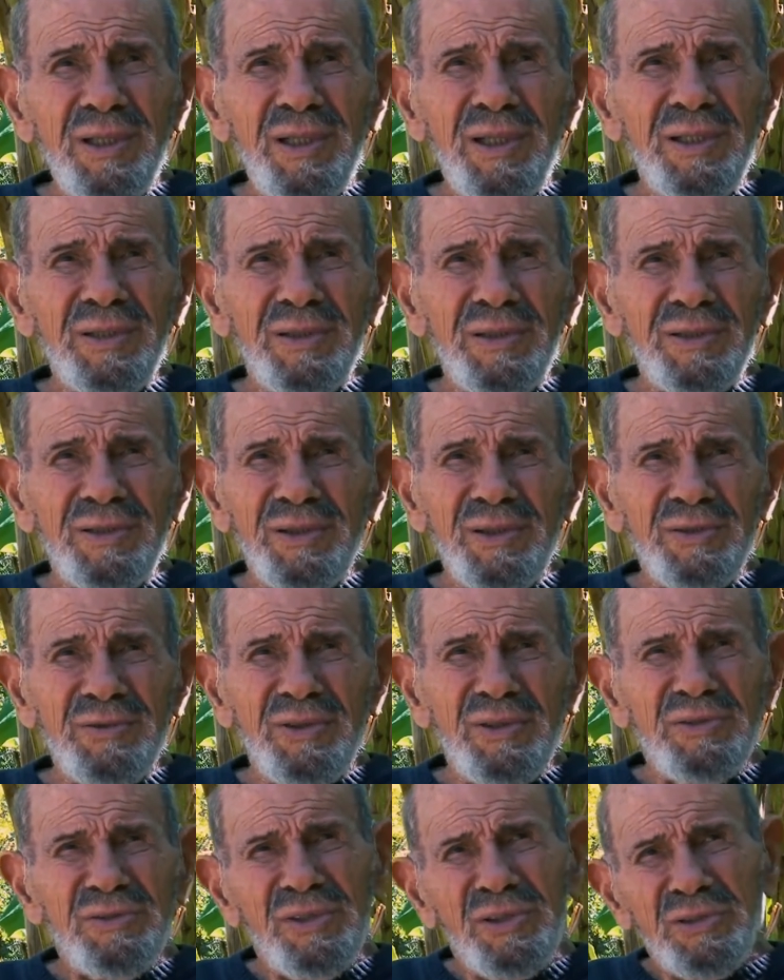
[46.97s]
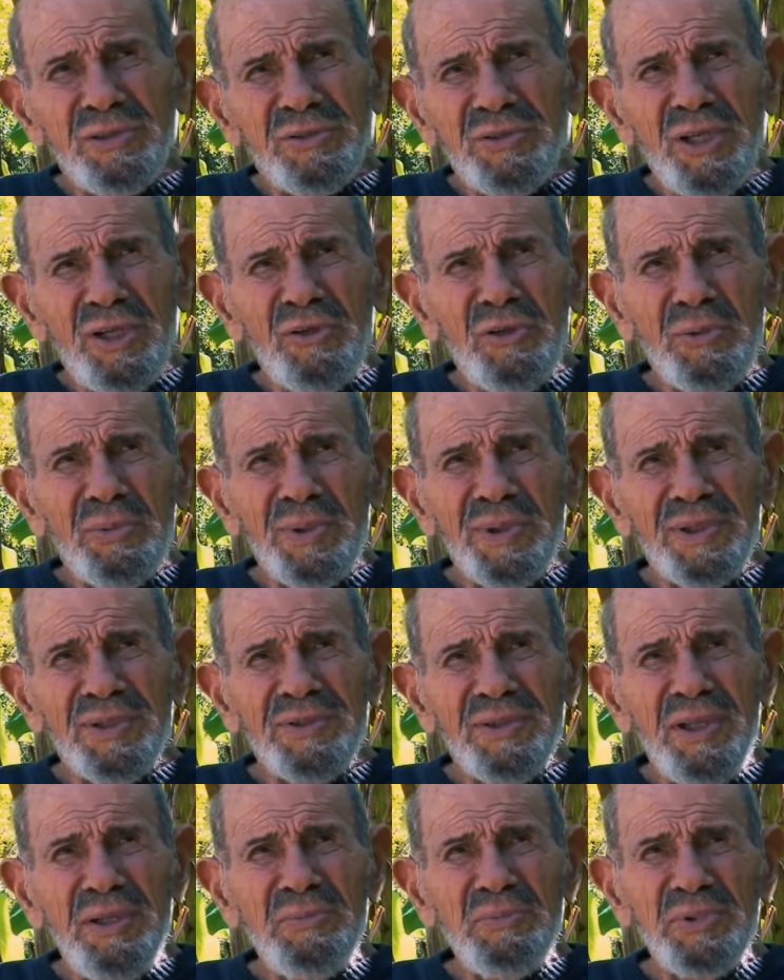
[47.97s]
is just a terrible
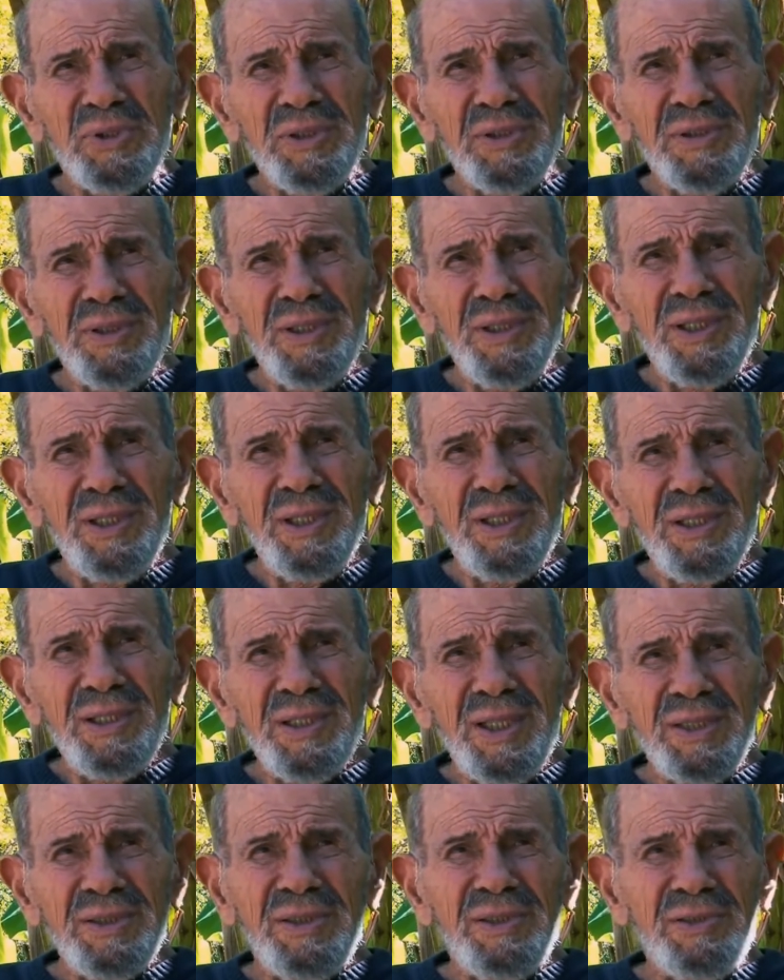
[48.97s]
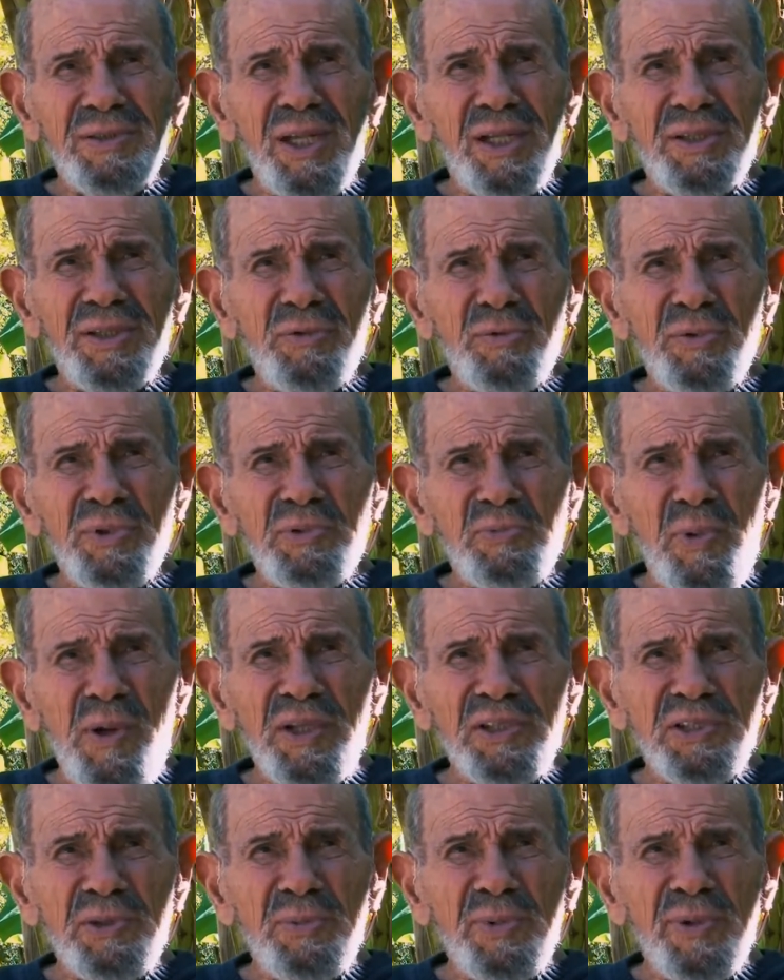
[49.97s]
assumption that there's nothing
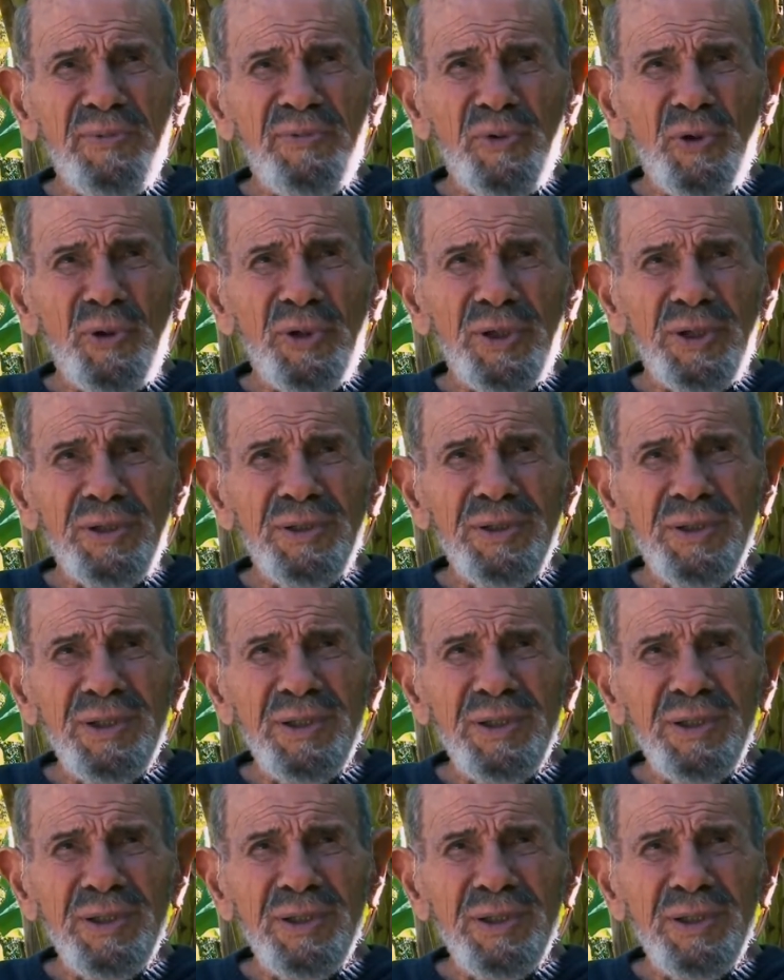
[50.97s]
responsible for it.